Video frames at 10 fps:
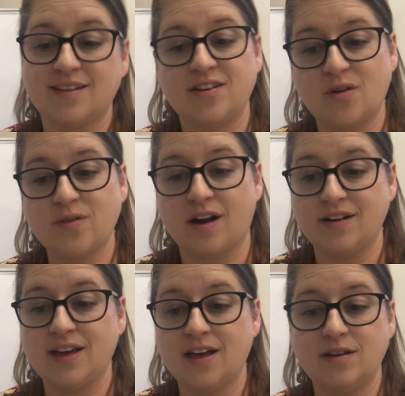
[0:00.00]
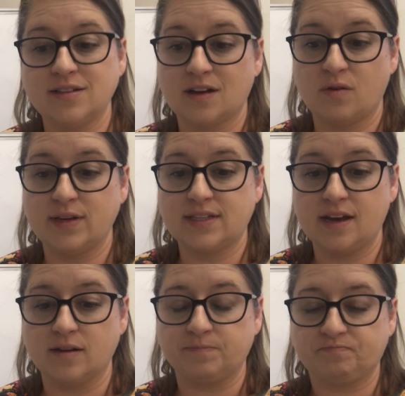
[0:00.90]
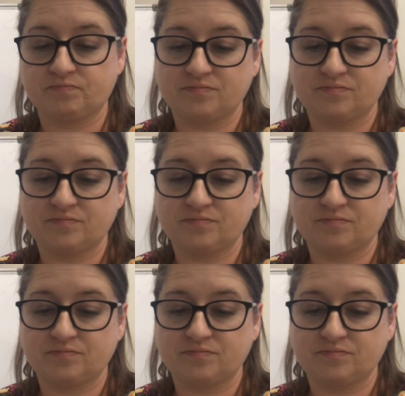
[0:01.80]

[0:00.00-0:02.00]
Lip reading: they know Narnia is always there.